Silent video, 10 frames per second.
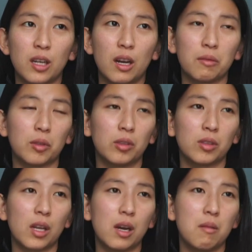have learned
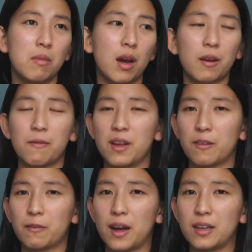that I am not a fan
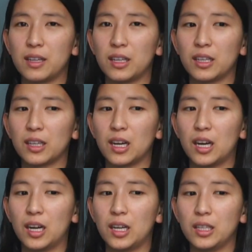of flat knitting.
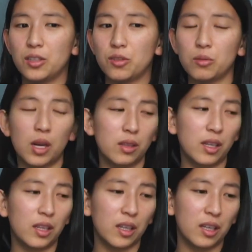I do not
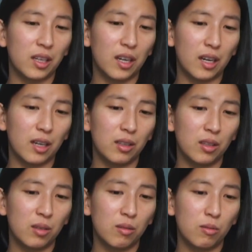like it.
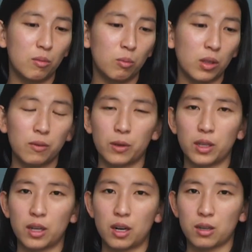I will avoid
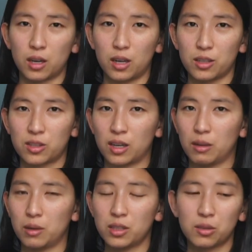it at all costs.
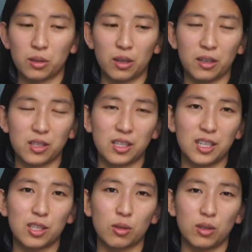I want to learn how to
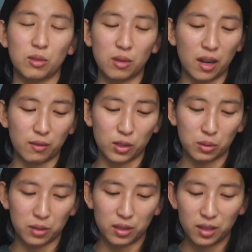steek, so I do not have to
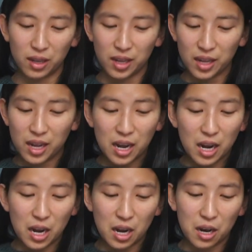do it.
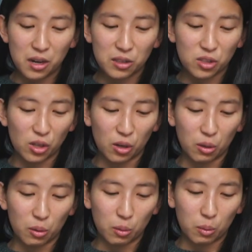
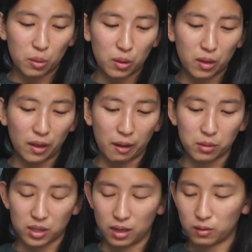So that
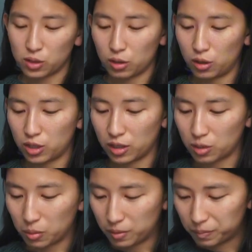was kind of discouraging
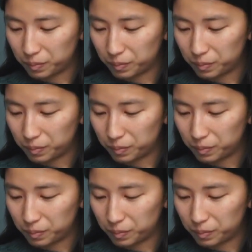as well.